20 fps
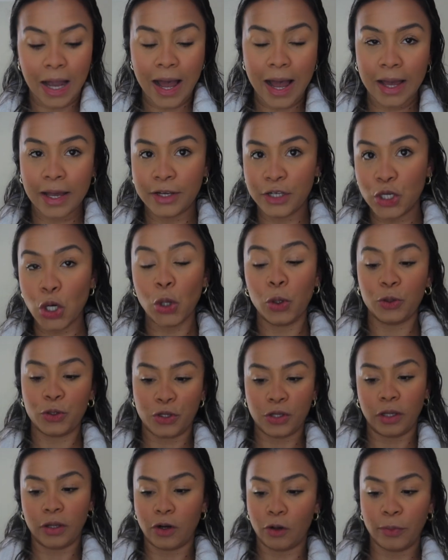I
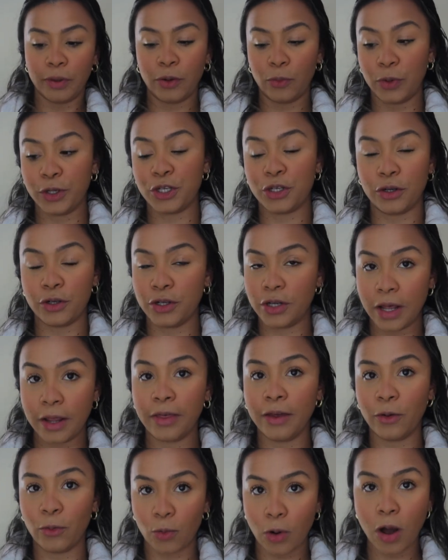indulged a little bit, which there's
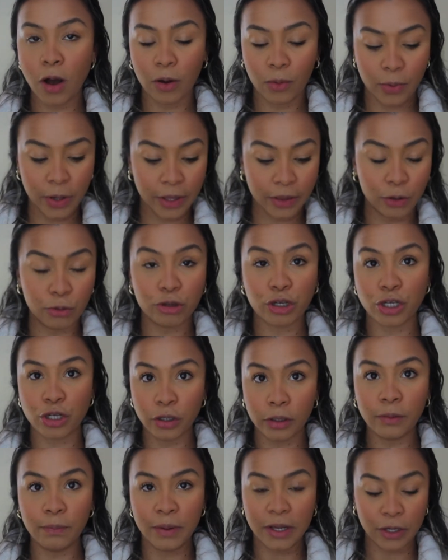nothing wrong with, you
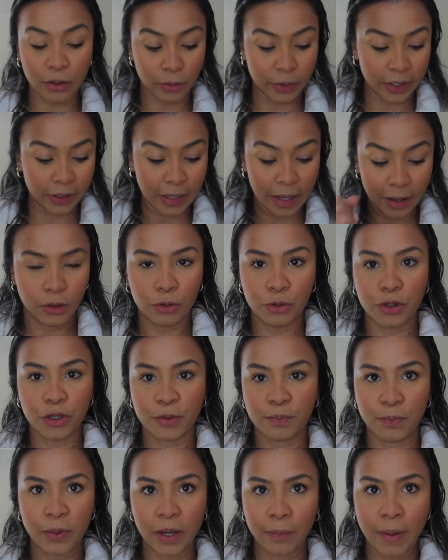should be doing that. You
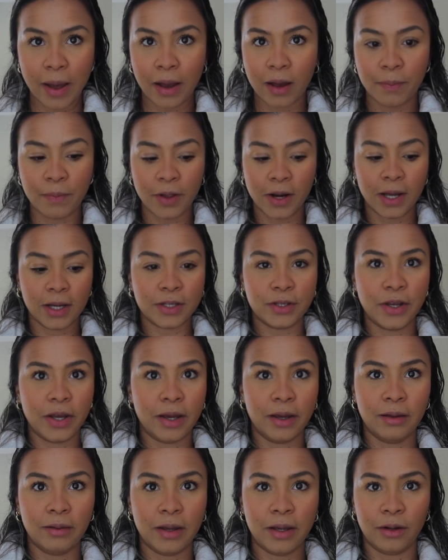just pick back up the next
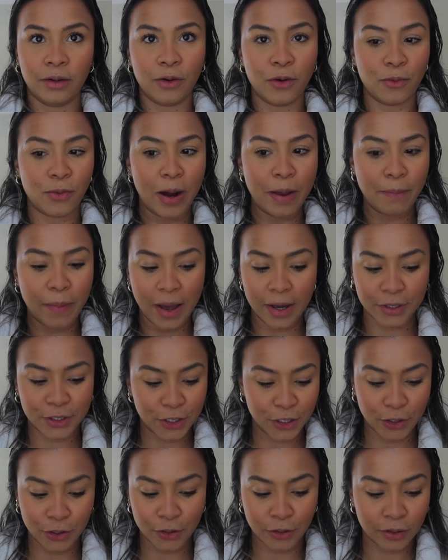day and go right back
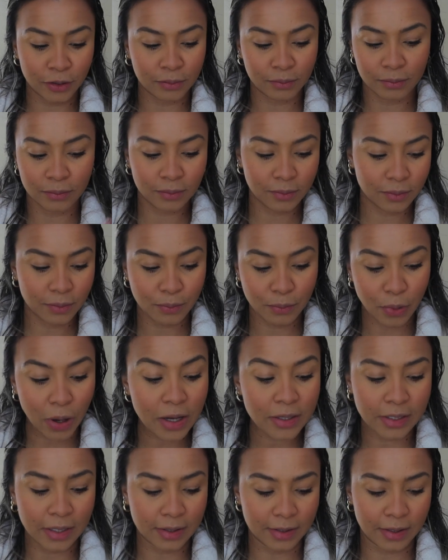to your
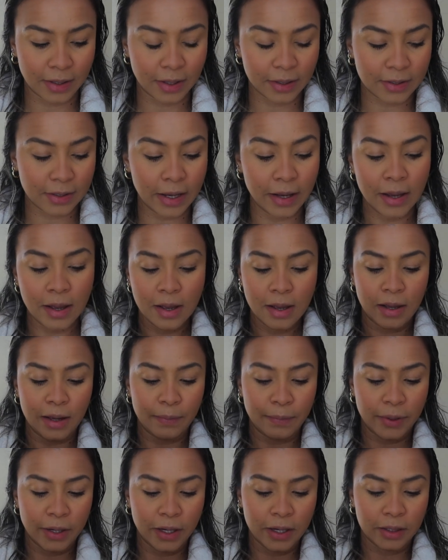process the next day.
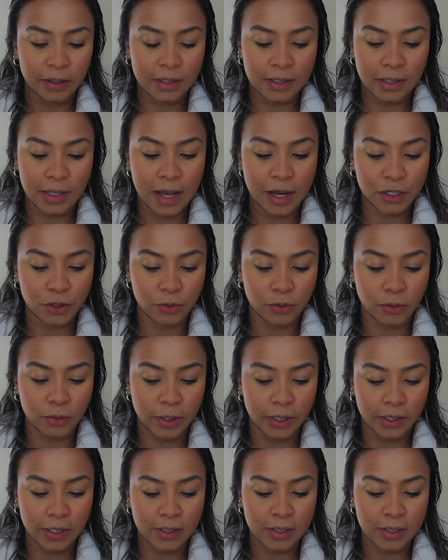I'm putting on this lash real quick.